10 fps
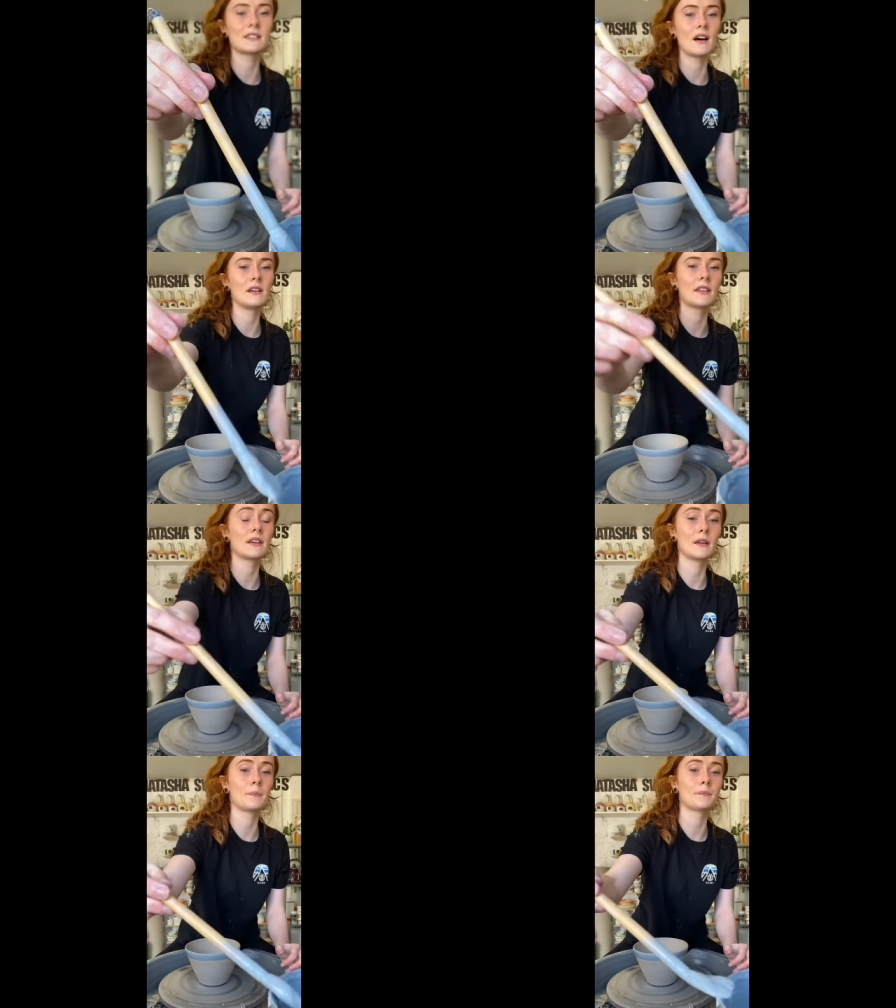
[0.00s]
and
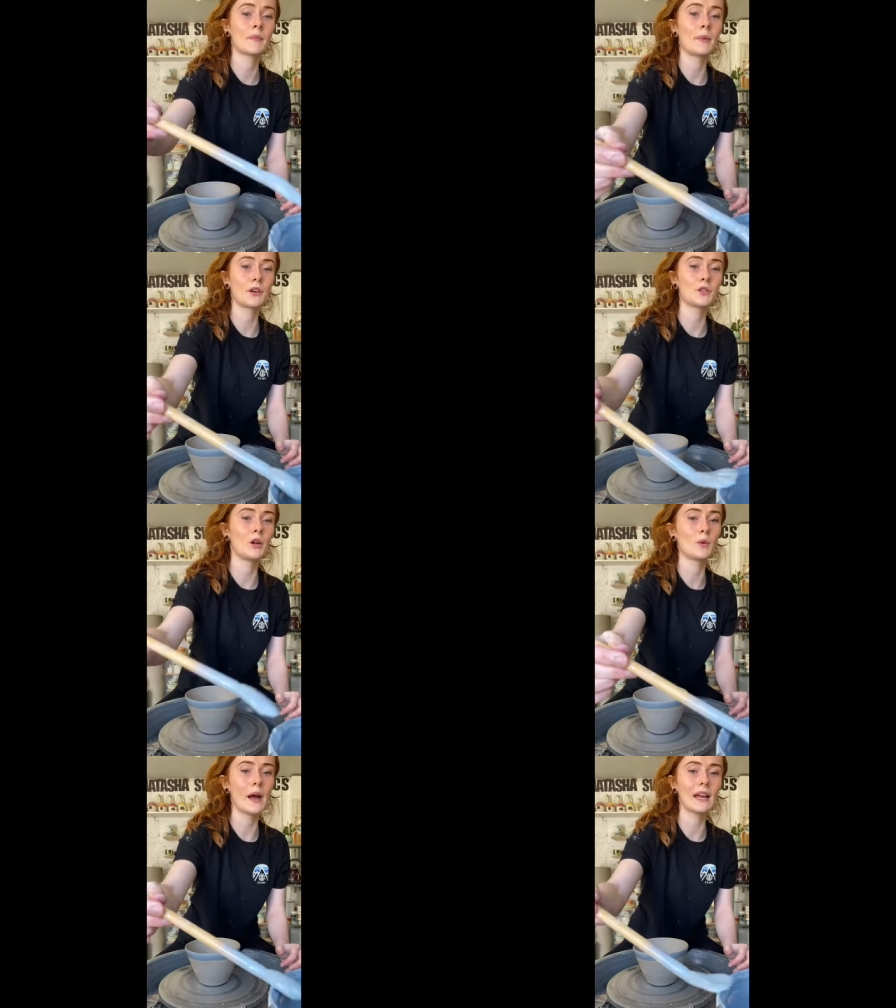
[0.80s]
pinks. So I'm just
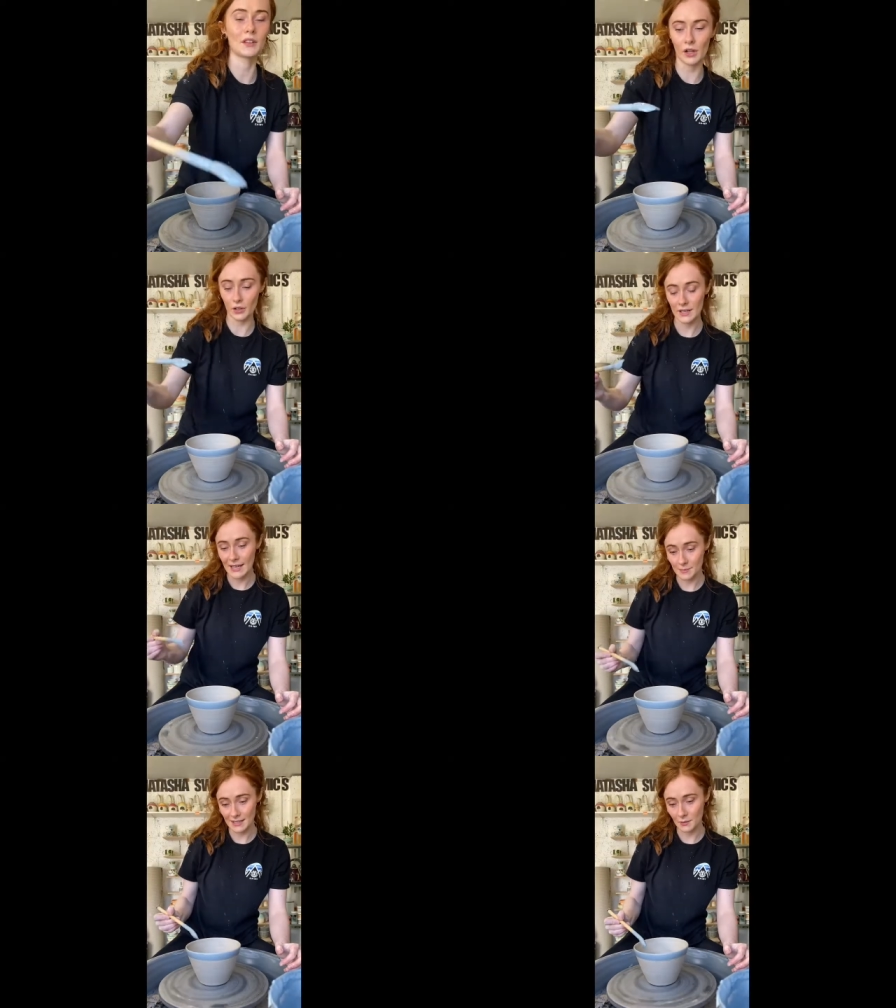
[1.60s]
adding this simple
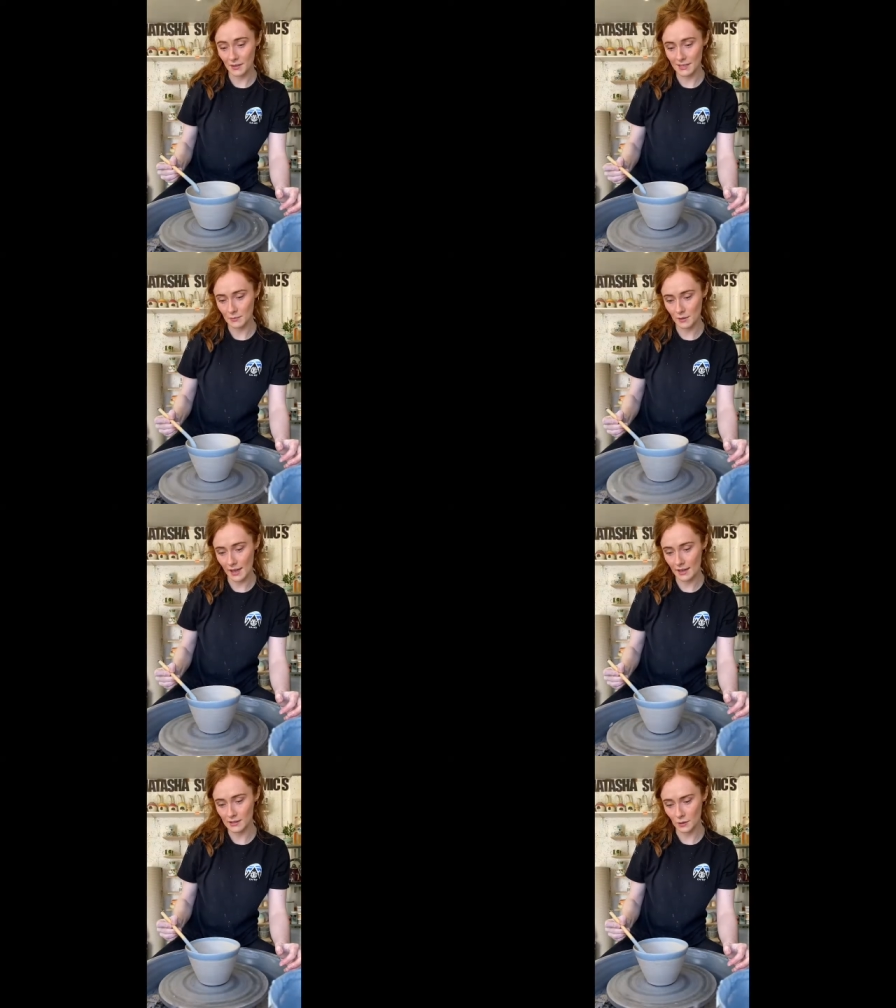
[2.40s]
band onto
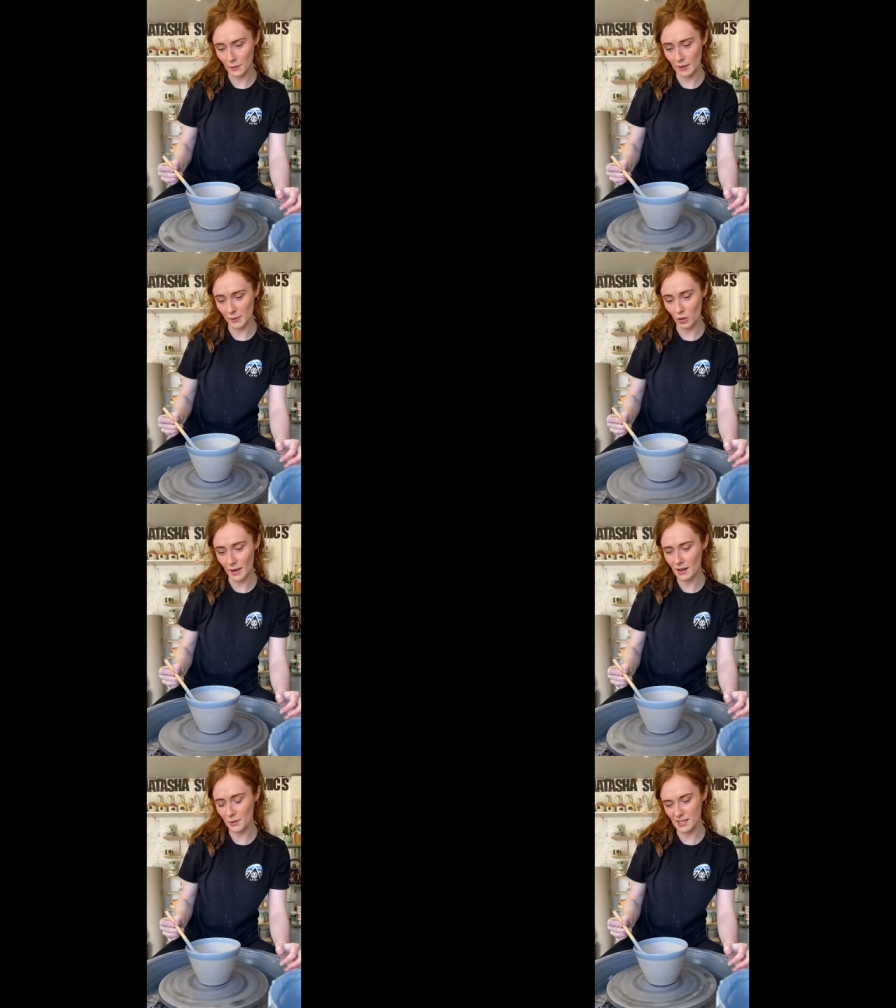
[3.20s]
the top
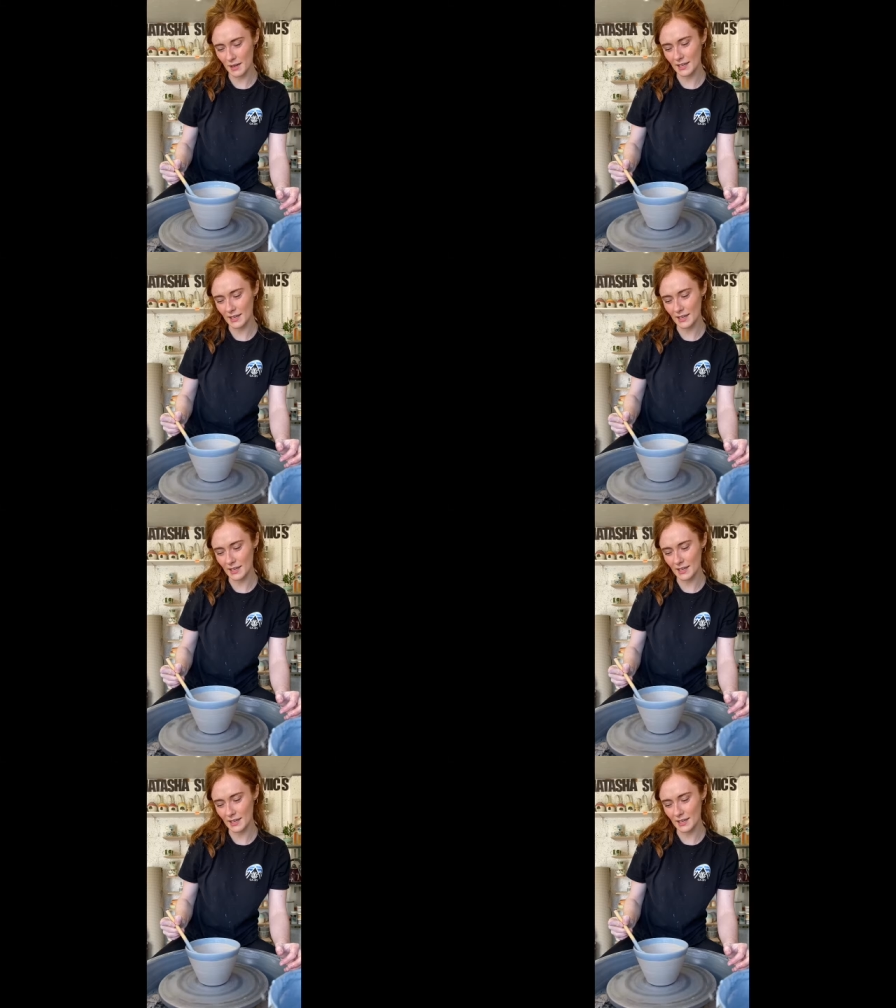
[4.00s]
again,